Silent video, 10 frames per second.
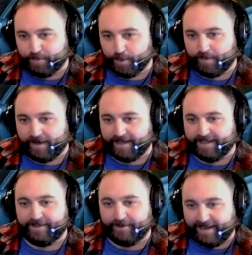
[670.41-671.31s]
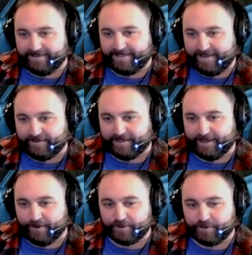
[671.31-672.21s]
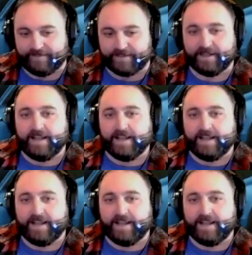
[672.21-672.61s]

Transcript: poop on it, you got to definitely go drive it.